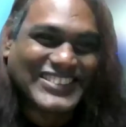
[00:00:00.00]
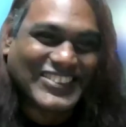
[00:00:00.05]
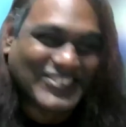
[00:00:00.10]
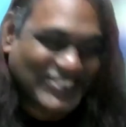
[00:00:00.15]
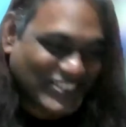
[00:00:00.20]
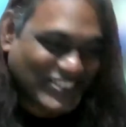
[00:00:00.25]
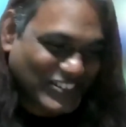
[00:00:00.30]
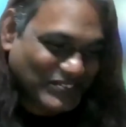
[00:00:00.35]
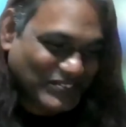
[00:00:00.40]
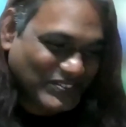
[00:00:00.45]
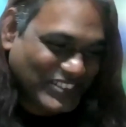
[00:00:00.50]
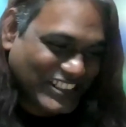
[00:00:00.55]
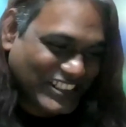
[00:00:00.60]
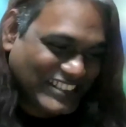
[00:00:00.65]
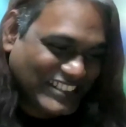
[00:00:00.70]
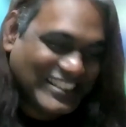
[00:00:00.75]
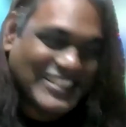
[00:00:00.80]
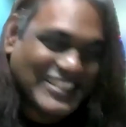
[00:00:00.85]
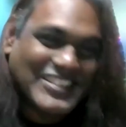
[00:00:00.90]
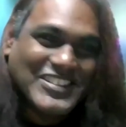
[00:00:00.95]
Sounds good,
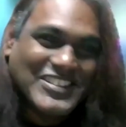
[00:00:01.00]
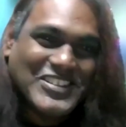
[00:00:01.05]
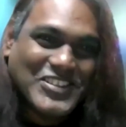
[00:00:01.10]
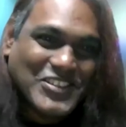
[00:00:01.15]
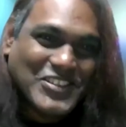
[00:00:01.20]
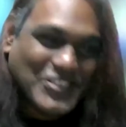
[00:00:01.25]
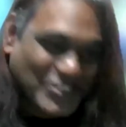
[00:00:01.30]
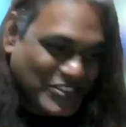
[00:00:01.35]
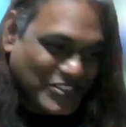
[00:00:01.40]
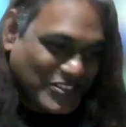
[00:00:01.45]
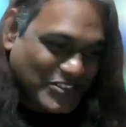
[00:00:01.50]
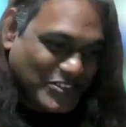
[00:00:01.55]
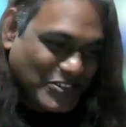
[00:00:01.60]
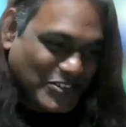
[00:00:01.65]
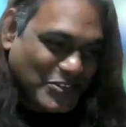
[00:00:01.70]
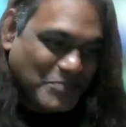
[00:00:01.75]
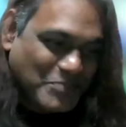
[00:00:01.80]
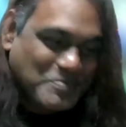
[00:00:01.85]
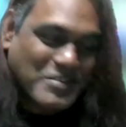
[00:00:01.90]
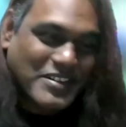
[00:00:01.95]
Brett.
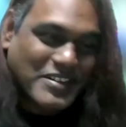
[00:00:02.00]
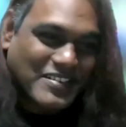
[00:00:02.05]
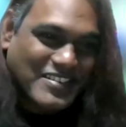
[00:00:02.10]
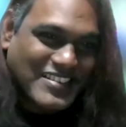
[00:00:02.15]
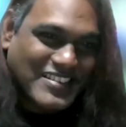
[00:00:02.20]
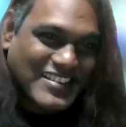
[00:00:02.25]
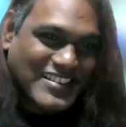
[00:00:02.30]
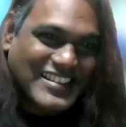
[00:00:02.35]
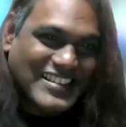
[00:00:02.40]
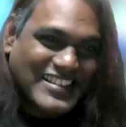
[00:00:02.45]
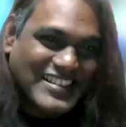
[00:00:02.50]
Sorry, so, let uh,